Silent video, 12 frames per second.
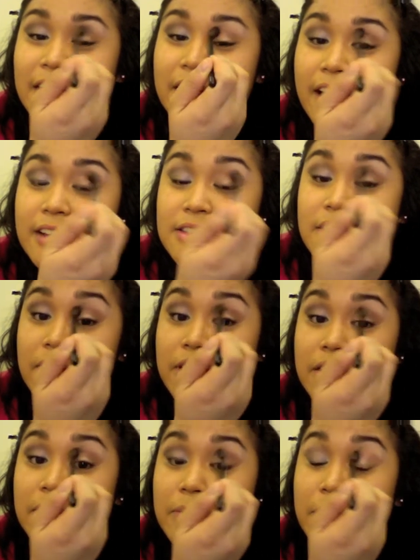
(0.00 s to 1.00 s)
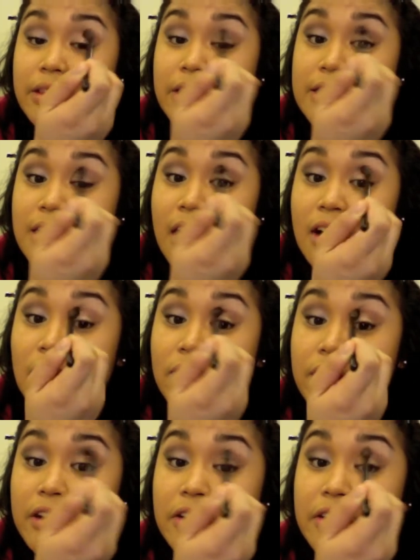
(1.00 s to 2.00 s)
Okay, so you want to put this all
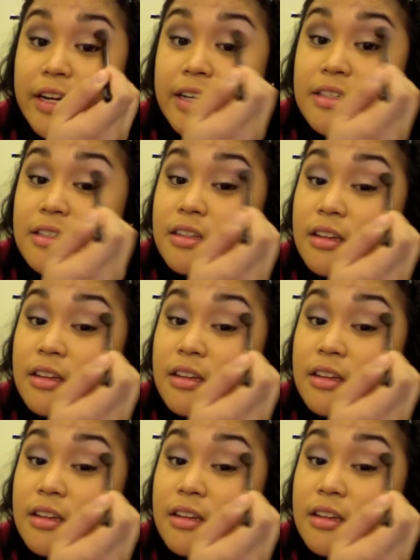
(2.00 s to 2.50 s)
over your crease.